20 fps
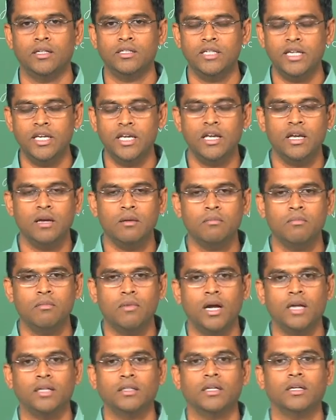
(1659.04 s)
TEM
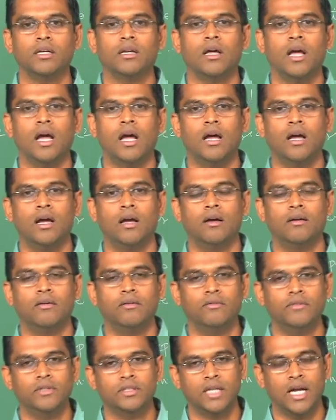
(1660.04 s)
and then
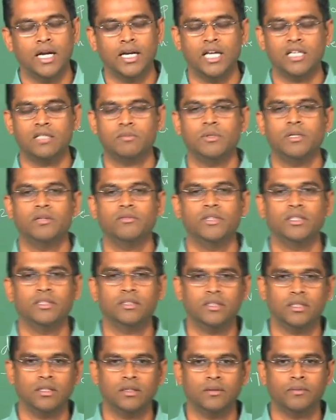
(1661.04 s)
with attachment
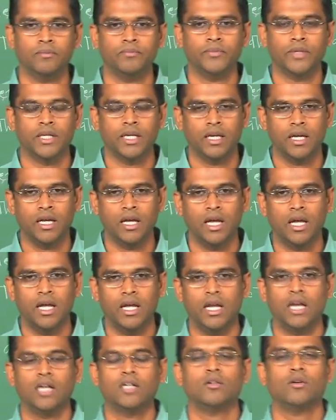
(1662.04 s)
with
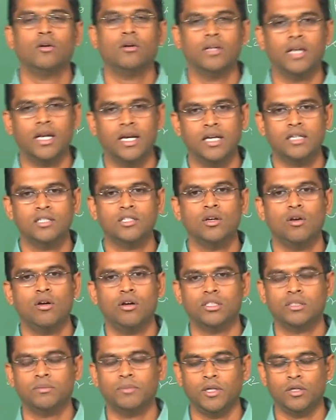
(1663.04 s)
electron energy
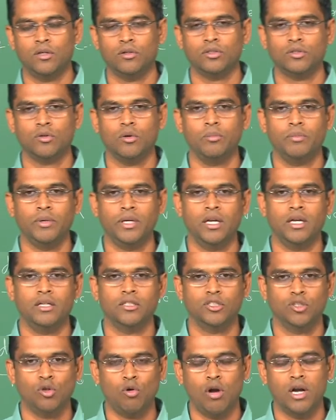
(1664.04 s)
loss spectroscopy
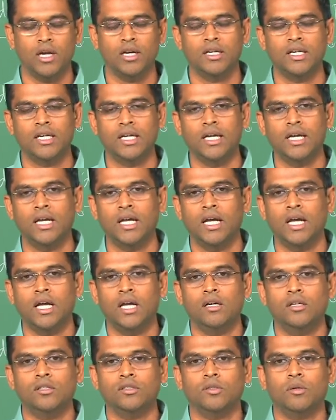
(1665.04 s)
and so on.
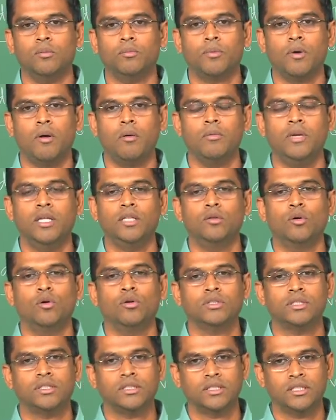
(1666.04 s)
So, probably
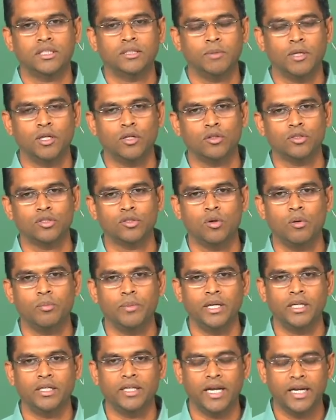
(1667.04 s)
those
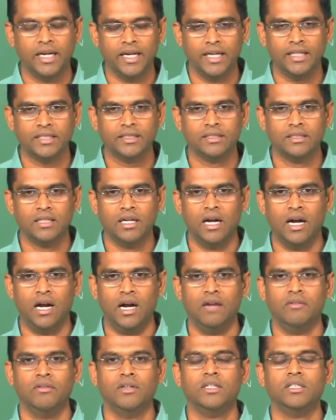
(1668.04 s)
spectroscopy techniques
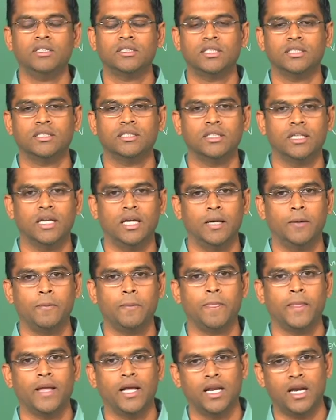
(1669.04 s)
I will discuss in
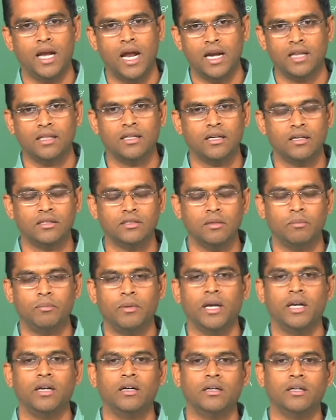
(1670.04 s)
another
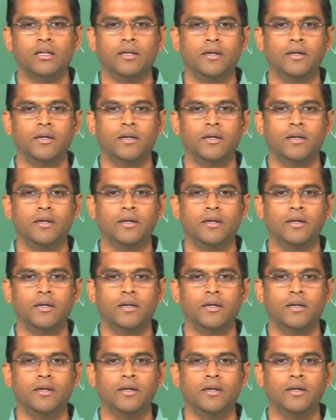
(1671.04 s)
separate